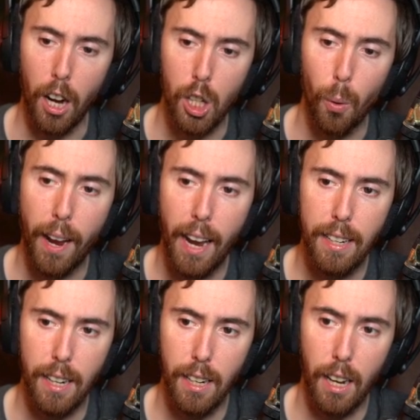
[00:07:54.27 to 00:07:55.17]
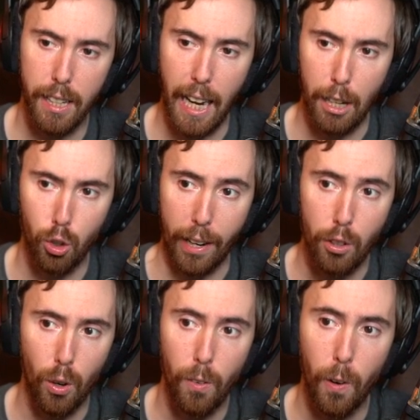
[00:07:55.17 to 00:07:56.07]
go ahead and
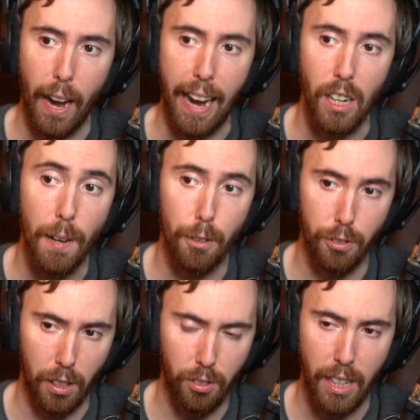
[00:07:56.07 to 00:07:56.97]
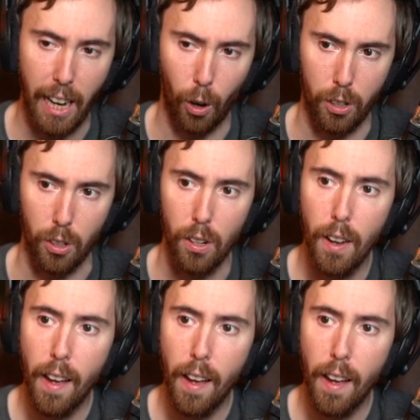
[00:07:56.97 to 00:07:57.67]
transfer over a level 60 character.